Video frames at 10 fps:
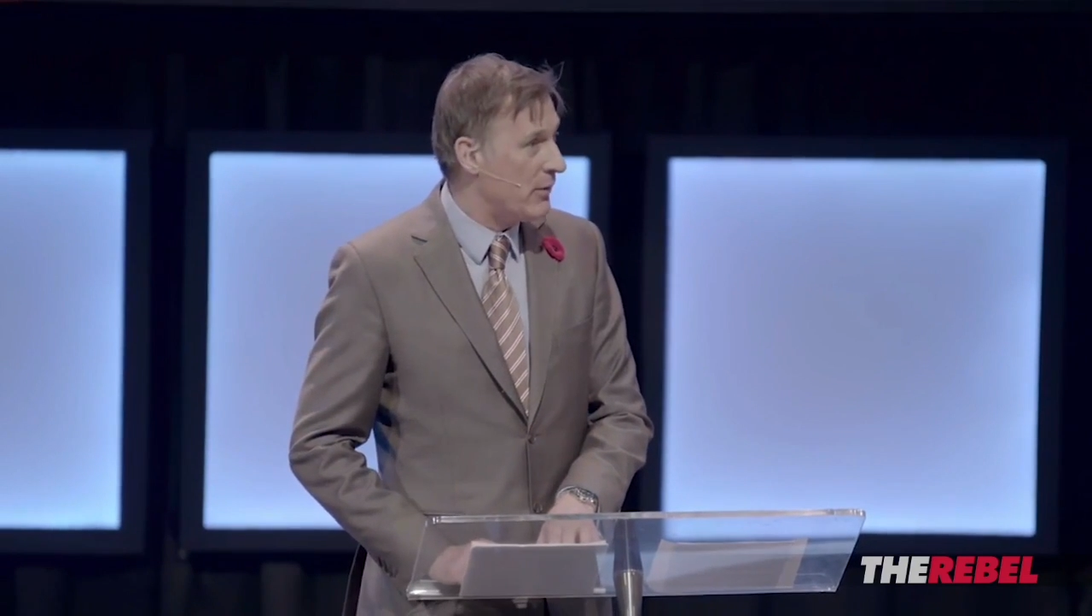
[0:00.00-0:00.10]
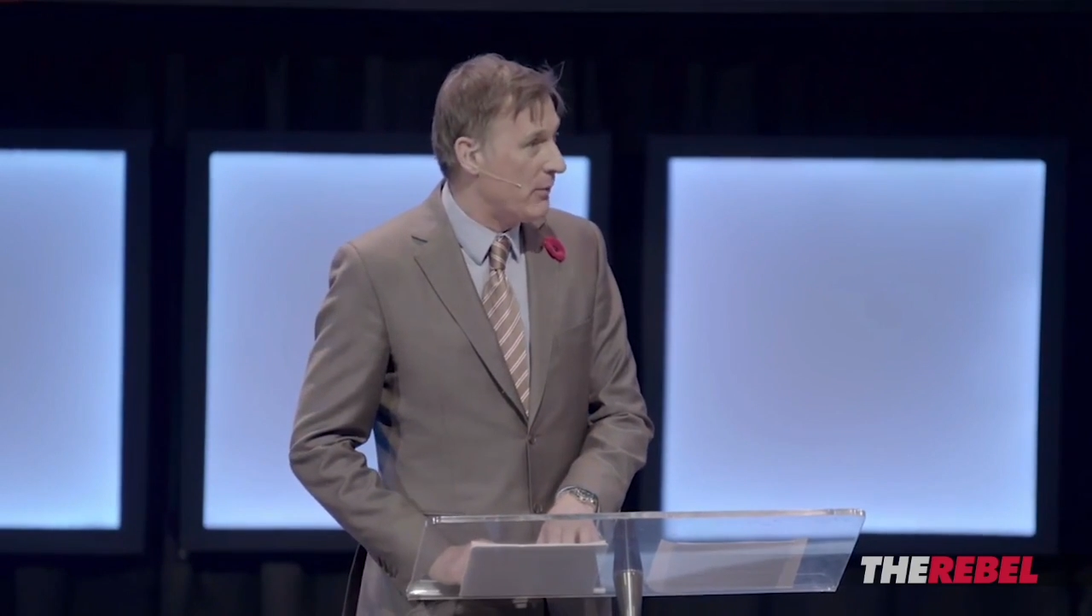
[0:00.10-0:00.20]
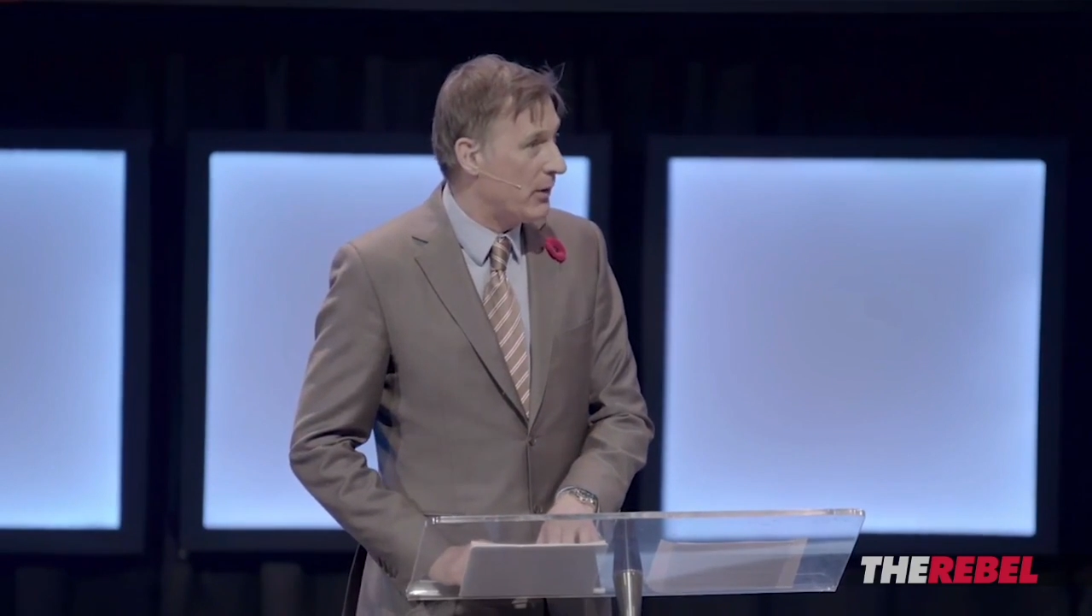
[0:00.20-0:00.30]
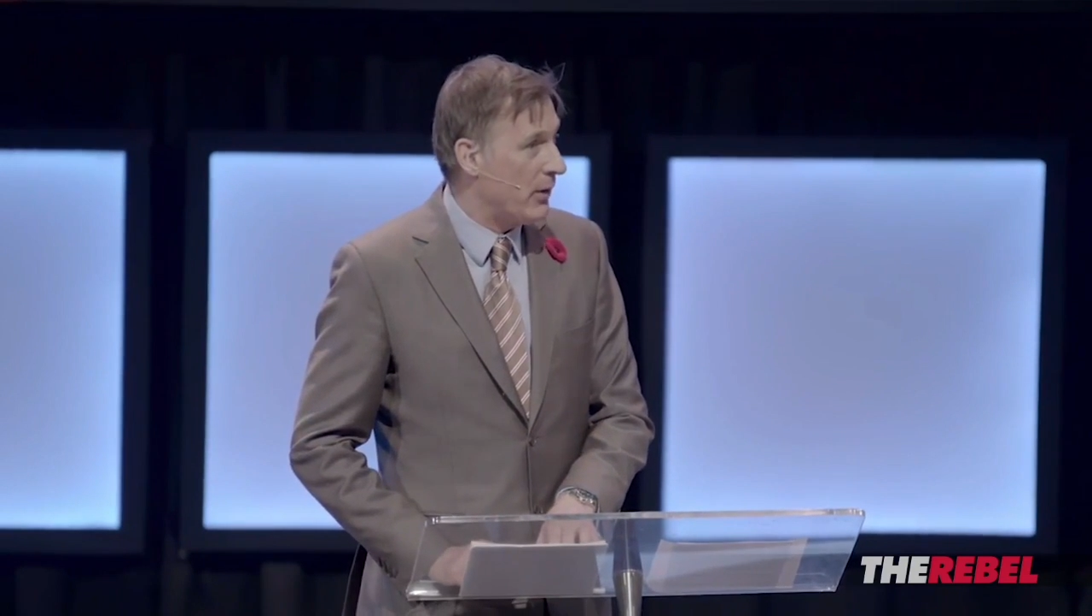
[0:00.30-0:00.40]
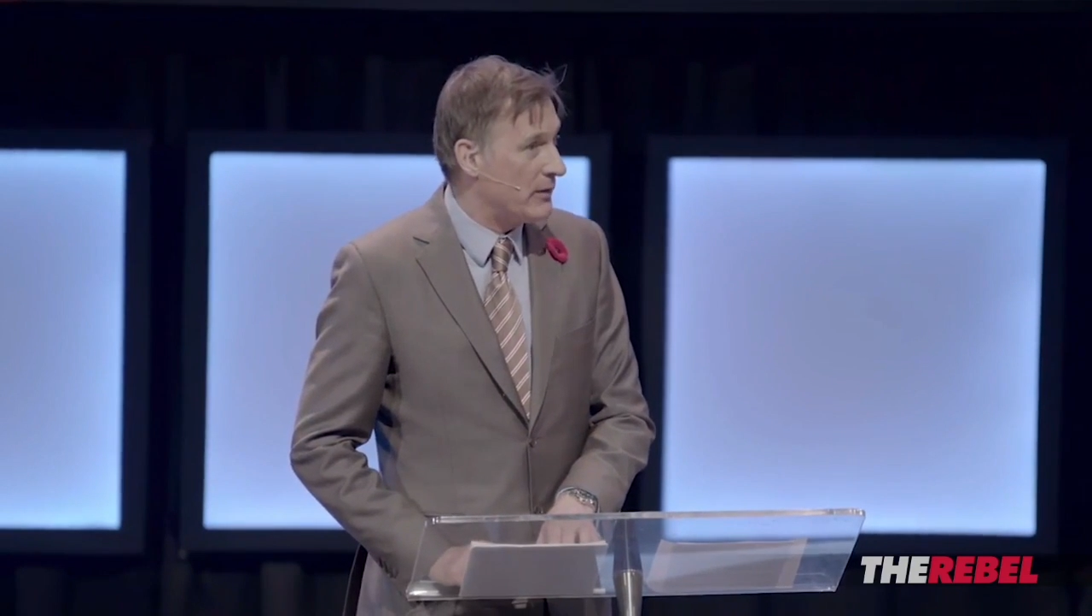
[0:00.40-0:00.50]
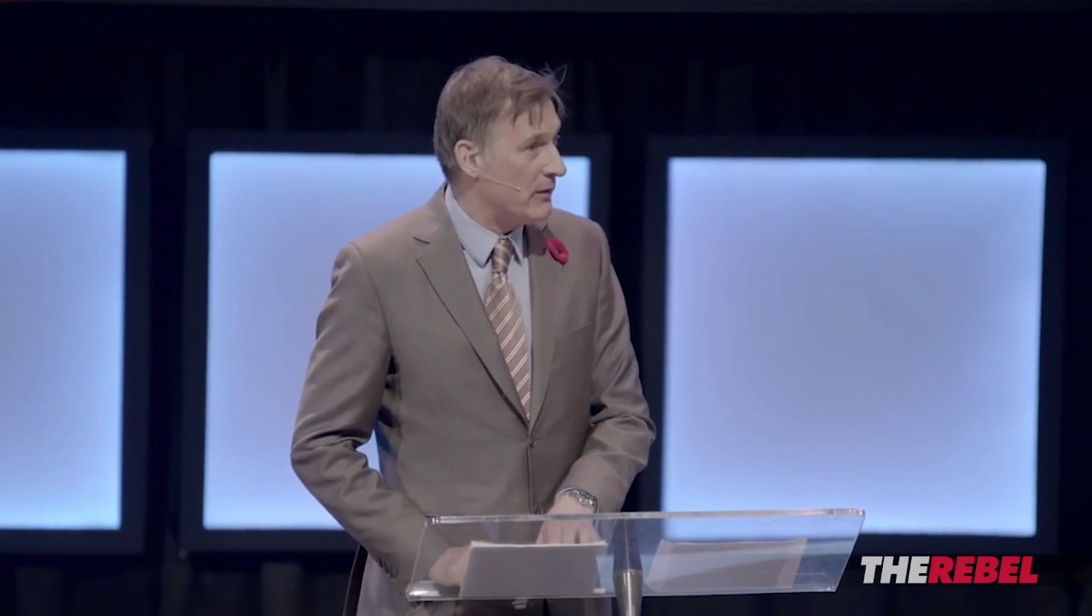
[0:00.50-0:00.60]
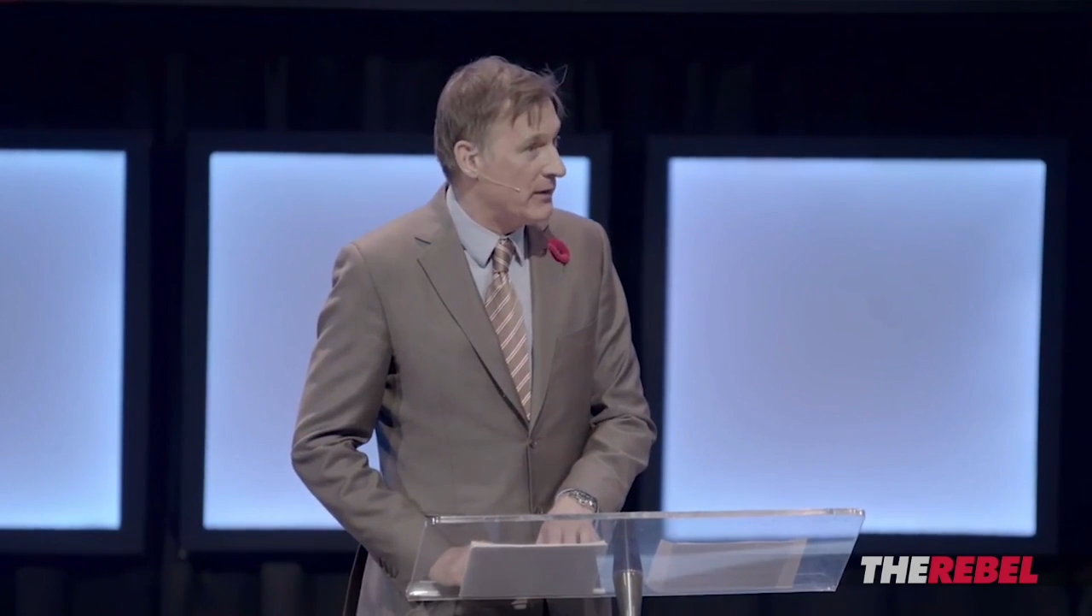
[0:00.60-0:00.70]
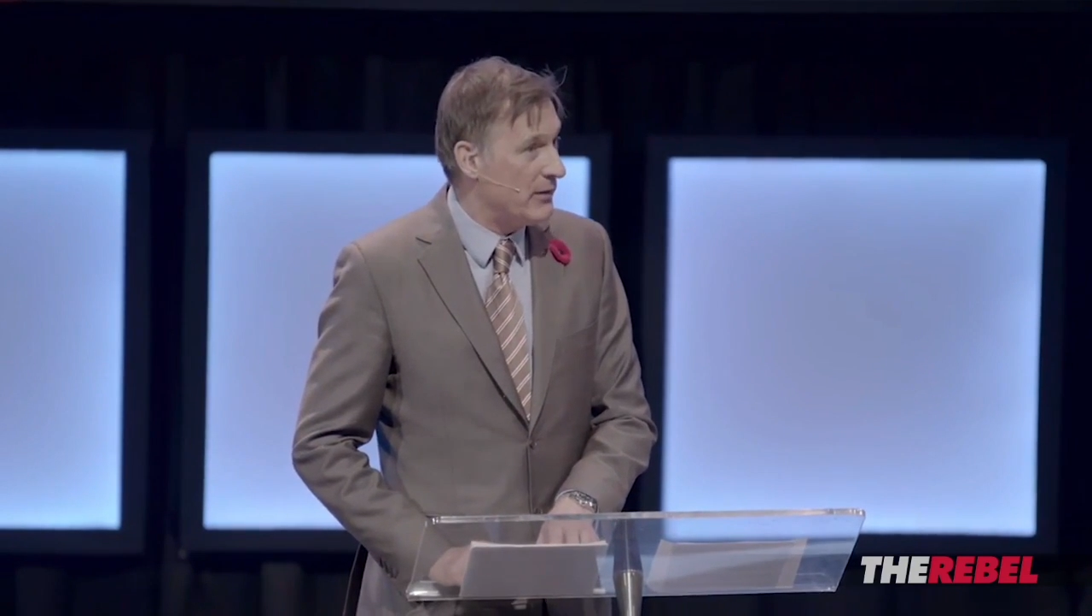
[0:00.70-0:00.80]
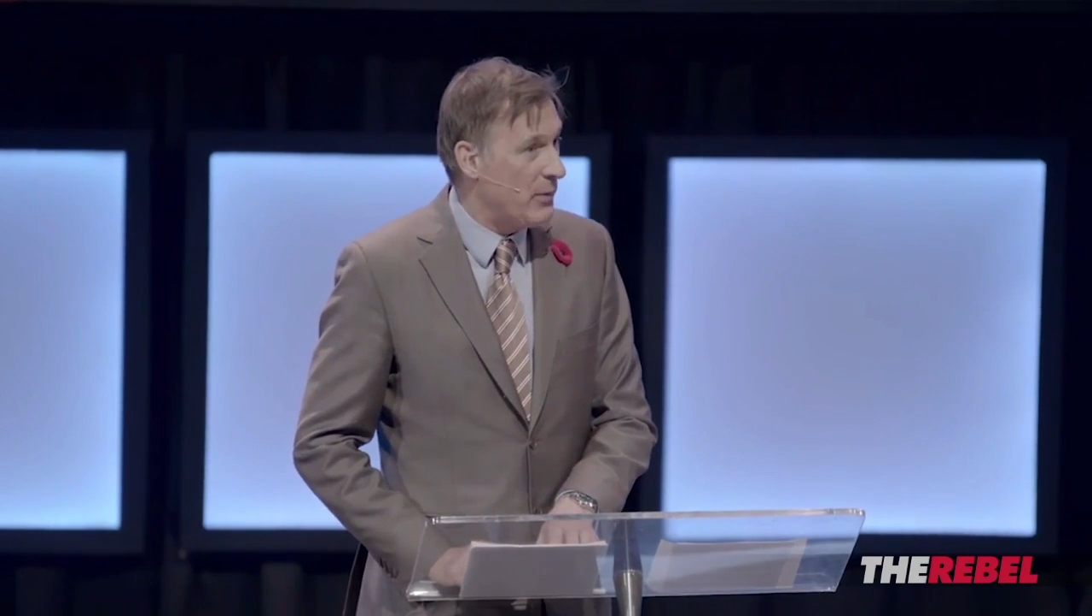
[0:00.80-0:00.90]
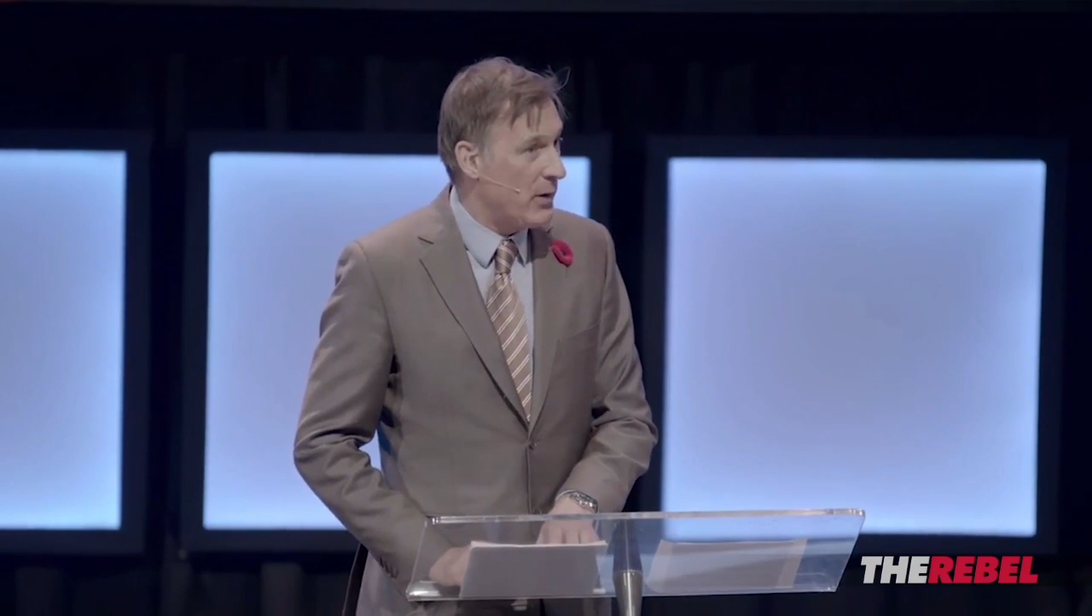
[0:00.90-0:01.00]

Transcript: from the Conservative